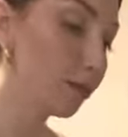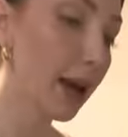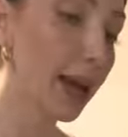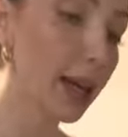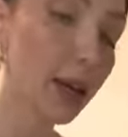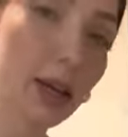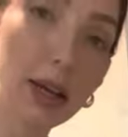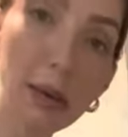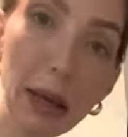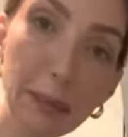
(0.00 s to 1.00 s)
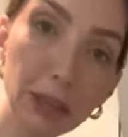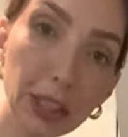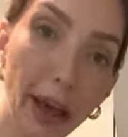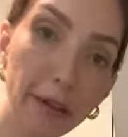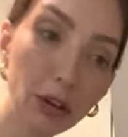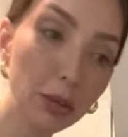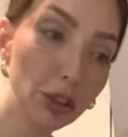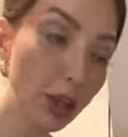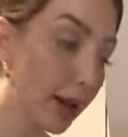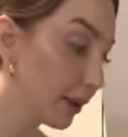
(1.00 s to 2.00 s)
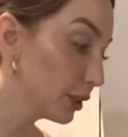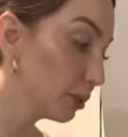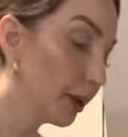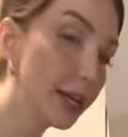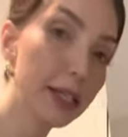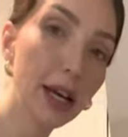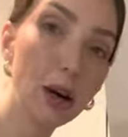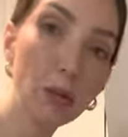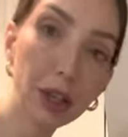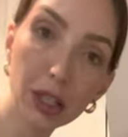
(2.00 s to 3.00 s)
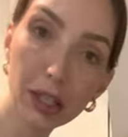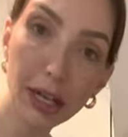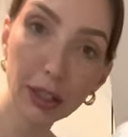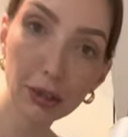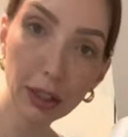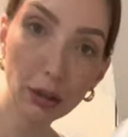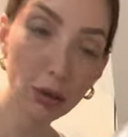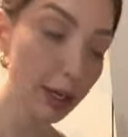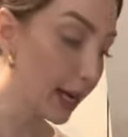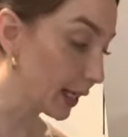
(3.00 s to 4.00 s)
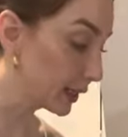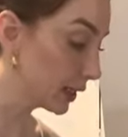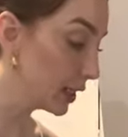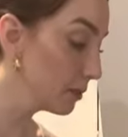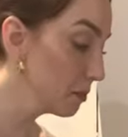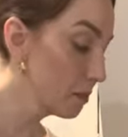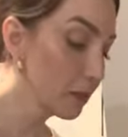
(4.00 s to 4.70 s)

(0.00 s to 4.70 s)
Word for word: my paper towel, which I have sprayed down with a diluted chlorhexidine,